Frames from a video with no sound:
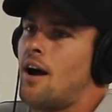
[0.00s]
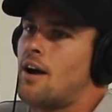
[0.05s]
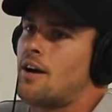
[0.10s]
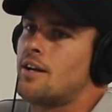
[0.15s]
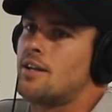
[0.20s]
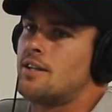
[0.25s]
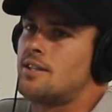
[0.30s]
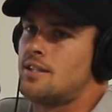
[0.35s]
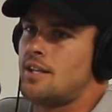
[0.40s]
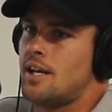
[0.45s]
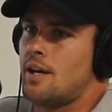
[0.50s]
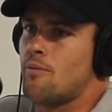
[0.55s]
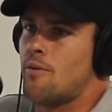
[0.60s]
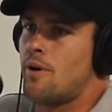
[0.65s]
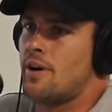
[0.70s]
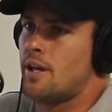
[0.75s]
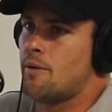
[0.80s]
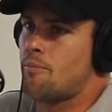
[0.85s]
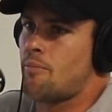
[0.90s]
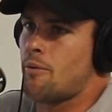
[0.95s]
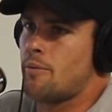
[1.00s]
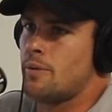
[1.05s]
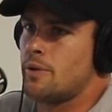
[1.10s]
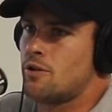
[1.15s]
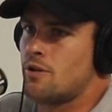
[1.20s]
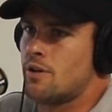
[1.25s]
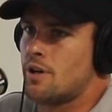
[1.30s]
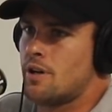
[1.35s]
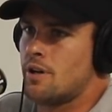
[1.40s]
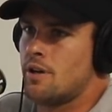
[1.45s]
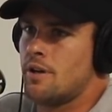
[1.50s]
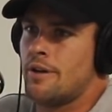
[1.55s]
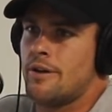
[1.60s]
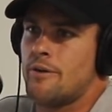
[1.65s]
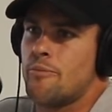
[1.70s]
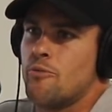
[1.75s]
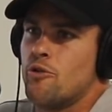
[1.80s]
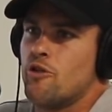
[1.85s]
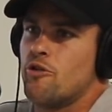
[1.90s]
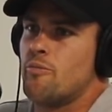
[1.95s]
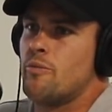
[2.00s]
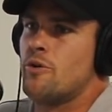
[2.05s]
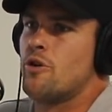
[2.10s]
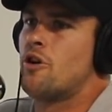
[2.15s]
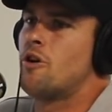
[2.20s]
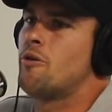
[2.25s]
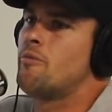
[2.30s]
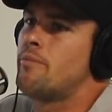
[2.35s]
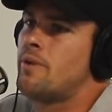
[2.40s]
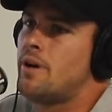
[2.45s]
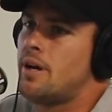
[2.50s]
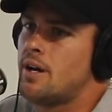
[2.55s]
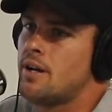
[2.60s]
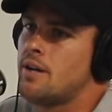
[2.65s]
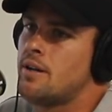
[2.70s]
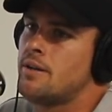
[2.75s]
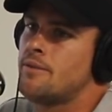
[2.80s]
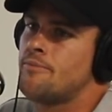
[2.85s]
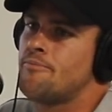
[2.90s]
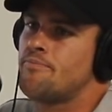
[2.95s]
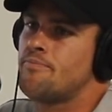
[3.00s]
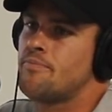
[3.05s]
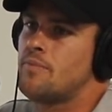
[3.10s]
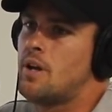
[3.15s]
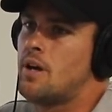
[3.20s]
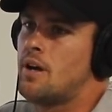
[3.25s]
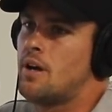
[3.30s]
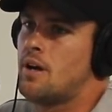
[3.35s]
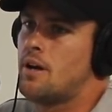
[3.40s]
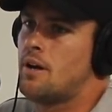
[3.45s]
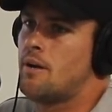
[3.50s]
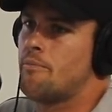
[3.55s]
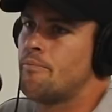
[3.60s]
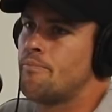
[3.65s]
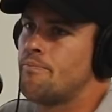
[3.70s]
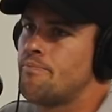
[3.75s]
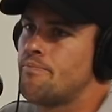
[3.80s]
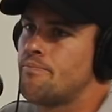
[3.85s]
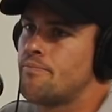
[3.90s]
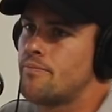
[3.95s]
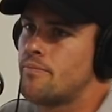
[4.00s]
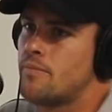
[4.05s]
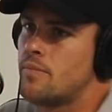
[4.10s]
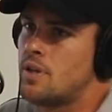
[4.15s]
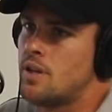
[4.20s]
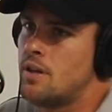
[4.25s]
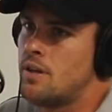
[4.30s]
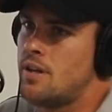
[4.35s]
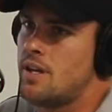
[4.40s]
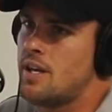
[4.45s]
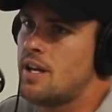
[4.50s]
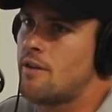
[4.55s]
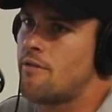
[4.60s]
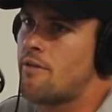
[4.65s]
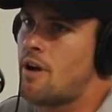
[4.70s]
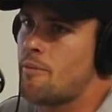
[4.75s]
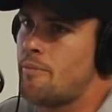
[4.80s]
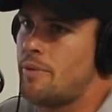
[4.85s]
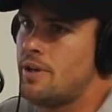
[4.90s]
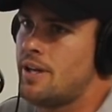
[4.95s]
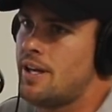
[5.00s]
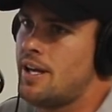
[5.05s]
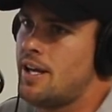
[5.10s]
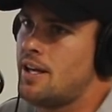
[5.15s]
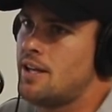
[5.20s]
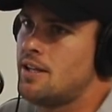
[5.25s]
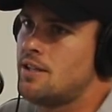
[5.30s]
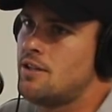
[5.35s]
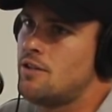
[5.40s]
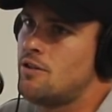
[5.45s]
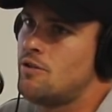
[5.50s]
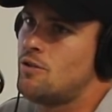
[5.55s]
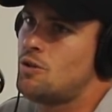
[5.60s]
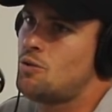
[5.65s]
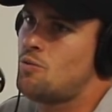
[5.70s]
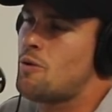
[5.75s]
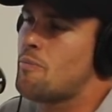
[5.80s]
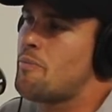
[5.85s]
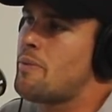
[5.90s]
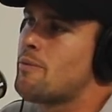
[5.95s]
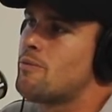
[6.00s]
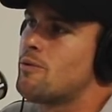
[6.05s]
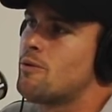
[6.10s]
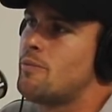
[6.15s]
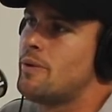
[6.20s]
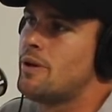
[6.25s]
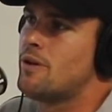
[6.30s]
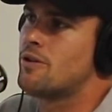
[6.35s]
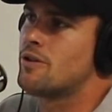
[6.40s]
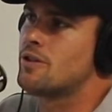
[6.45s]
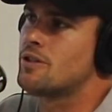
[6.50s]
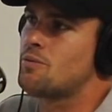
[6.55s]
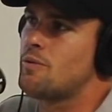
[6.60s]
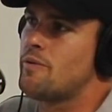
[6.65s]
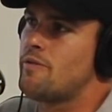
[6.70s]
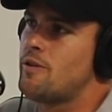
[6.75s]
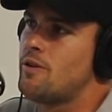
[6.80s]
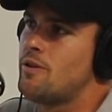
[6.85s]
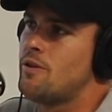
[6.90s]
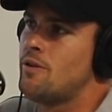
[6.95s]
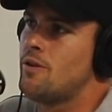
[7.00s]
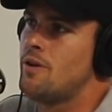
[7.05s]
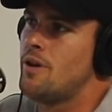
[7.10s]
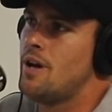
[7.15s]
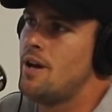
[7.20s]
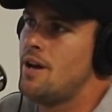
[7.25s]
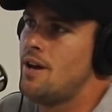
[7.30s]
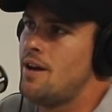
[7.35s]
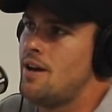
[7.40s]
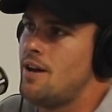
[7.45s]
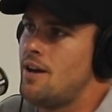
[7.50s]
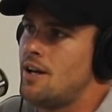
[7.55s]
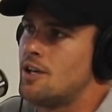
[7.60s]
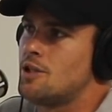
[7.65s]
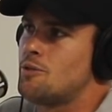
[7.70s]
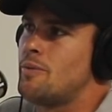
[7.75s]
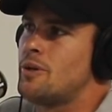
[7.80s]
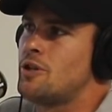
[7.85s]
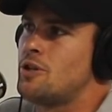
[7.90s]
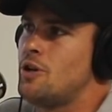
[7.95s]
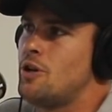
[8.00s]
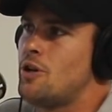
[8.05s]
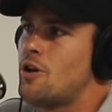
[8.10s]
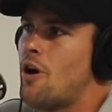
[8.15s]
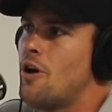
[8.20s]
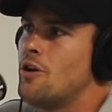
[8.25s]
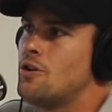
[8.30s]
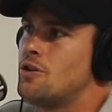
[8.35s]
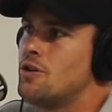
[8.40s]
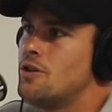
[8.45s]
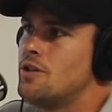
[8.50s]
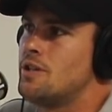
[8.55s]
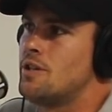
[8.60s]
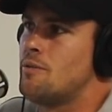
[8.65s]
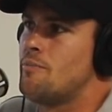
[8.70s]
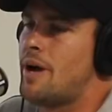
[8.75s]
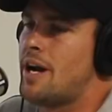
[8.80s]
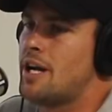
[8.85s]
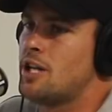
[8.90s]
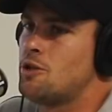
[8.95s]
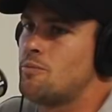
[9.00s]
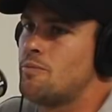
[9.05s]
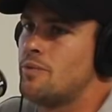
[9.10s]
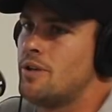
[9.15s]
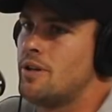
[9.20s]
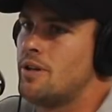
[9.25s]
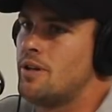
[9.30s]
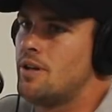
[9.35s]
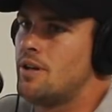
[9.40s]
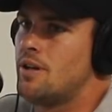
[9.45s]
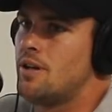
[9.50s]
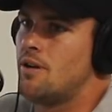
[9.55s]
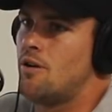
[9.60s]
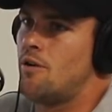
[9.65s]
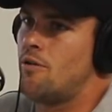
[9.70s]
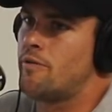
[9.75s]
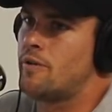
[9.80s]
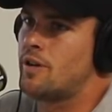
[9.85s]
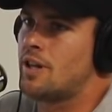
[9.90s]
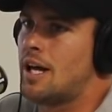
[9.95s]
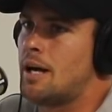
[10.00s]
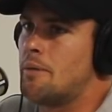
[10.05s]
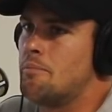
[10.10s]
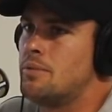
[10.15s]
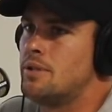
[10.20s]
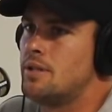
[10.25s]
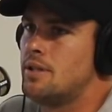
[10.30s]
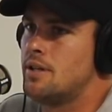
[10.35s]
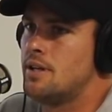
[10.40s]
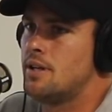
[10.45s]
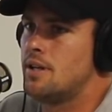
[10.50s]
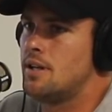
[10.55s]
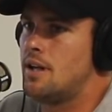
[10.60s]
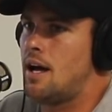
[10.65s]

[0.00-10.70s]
I could see why they're probably trying to move me on. But the thing in rugby league is you just want people to be honest with you, especially coaches and management of clubs.